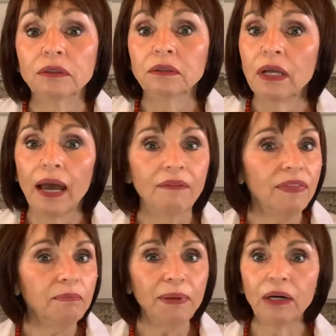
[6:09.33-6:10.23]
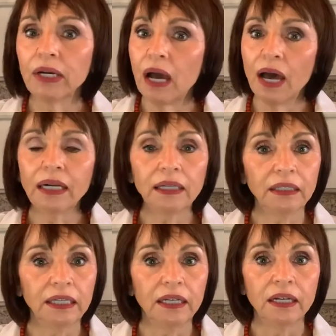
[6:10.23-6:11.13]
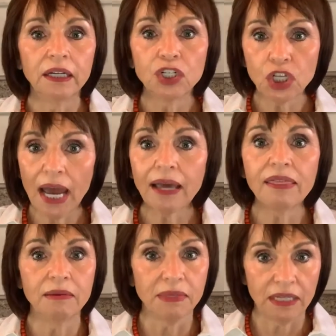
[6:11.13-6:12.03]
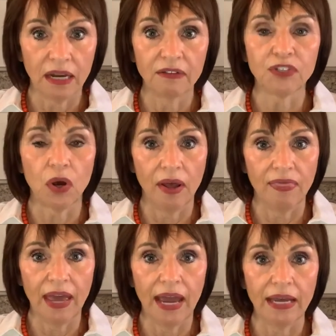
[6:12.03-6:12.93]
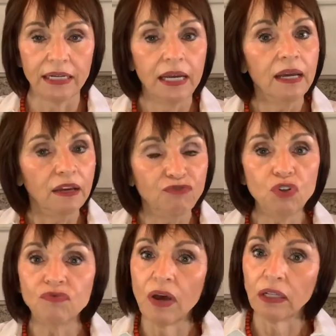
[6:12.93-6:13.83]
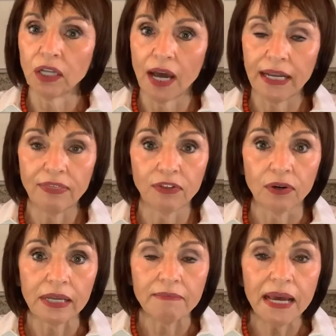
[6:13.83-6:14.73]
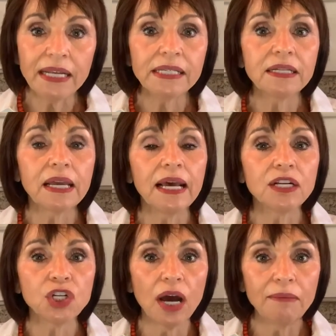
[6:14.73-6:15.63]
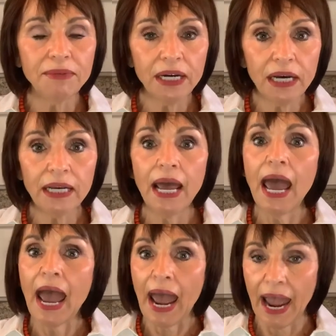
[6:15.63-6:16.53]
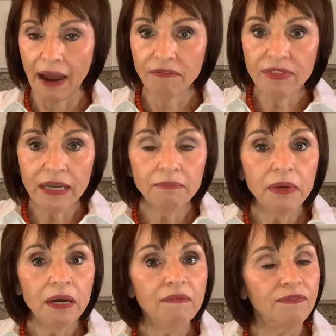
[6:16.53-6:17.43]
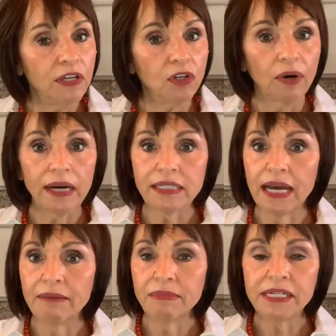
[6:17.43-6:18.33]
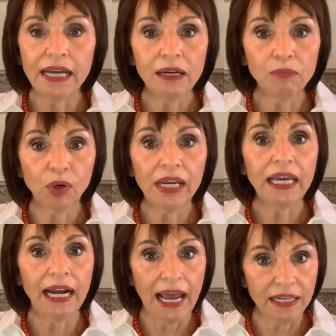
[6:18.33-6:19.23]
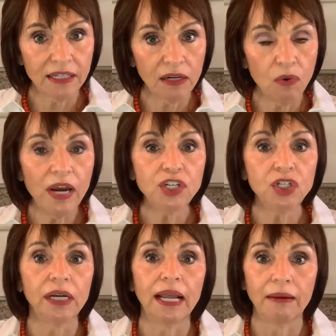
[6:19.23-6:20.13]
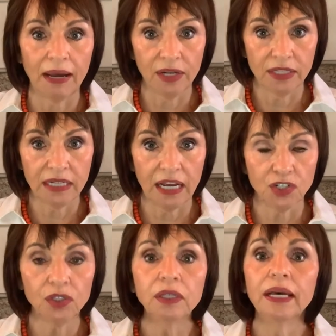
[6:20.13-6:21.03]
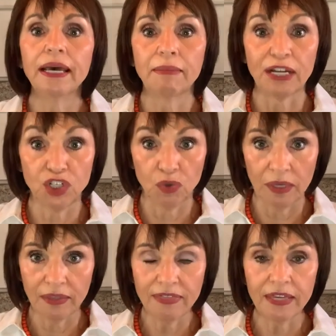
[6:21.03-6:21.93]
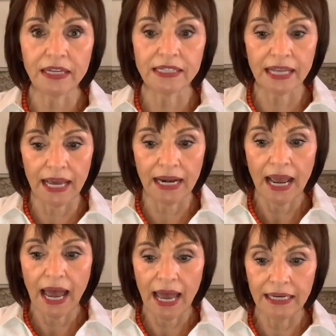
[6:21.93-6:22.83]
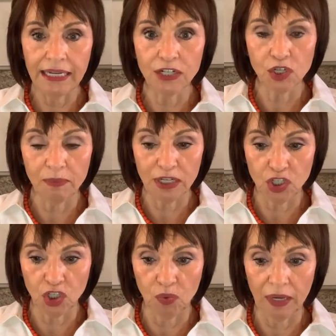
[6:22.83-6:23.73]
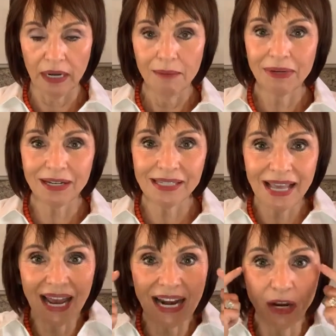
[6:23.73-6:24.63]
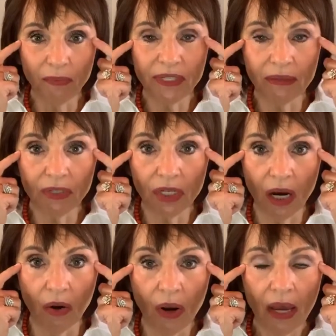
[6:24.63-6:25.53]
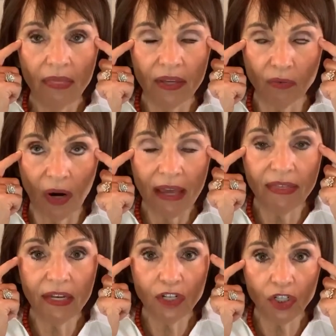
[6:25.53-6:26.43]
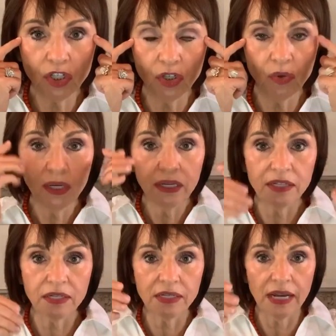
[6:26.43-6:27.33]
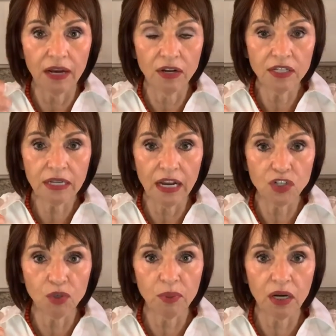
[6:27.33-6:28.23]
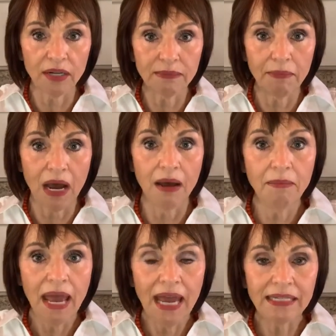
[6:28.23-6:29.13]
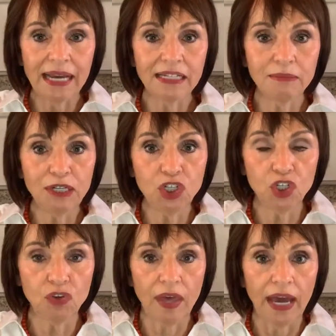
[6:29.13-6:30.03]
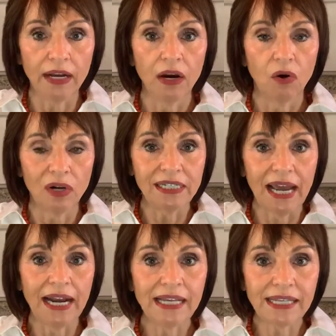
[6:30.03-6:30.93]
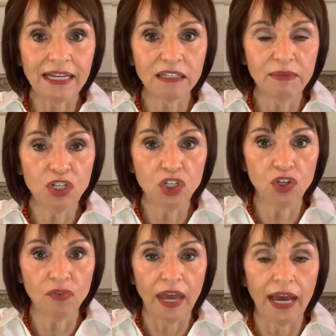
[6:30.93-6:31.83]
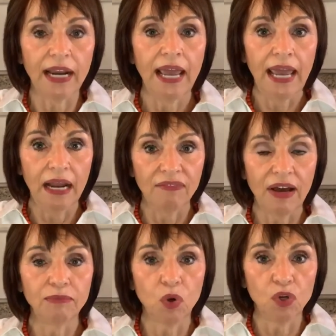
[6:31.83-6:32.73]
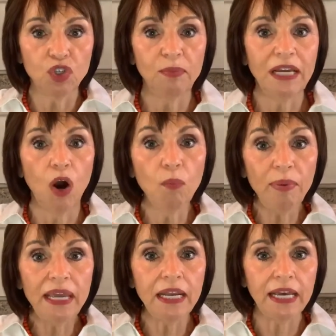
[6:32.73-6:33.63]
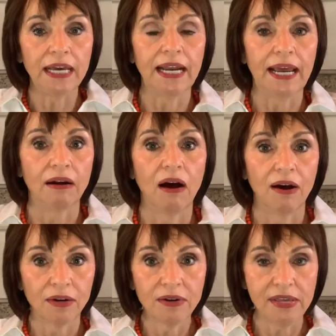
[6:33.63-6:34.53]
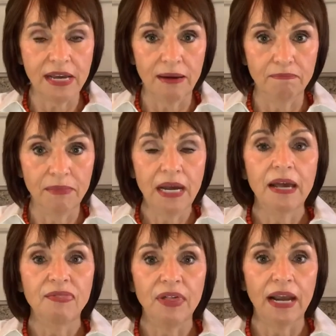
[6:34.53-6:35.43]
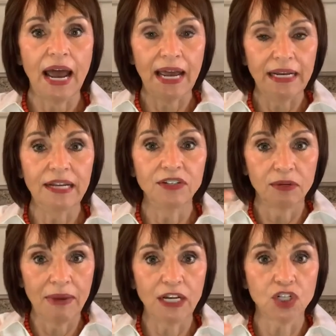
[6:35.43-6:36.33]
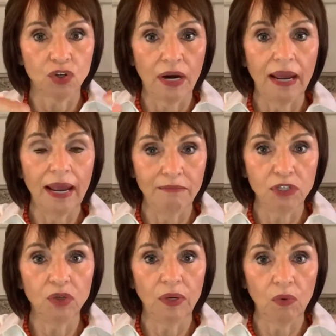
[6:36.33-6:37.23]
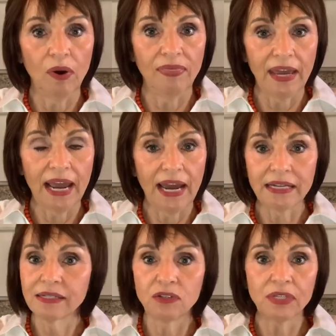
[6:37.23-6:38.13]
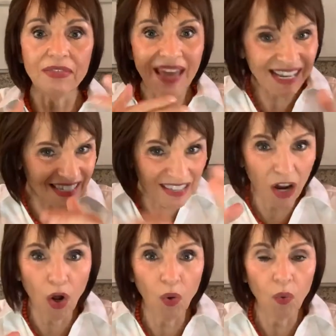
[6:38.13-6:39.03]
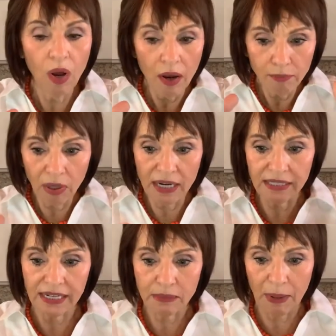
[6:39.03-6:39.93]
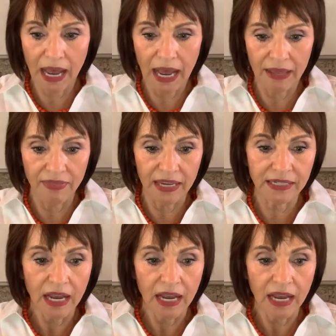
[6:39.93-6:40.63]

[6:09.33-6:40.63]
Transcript: Have them periodically check themselves on that. If you've allotted 30 minutes to get a job done, have them figure out a time to take a break and ask the question, am I on schedule? Am I doing the things that I need to be doing? Because that helps them to know the right thing to do is to stay on schedule because mom has asked me to do that or dad has asked me to do that. And if I'm going to be obedient and honor them, then I need to make sure I am doing what they asked. You see, that's the whole process behind this.